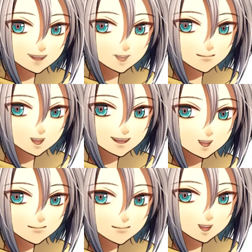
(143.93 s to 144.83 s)
I mean, it's
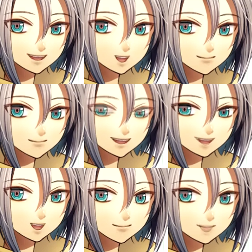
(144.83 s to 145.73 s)
pointless to be
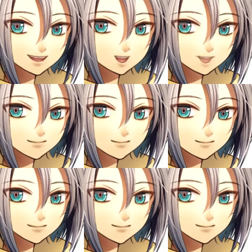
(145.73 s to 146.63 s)
holed up in the house, so
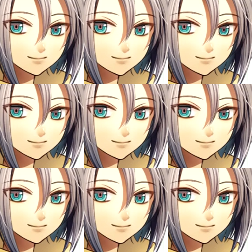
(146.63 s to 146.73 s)
let's go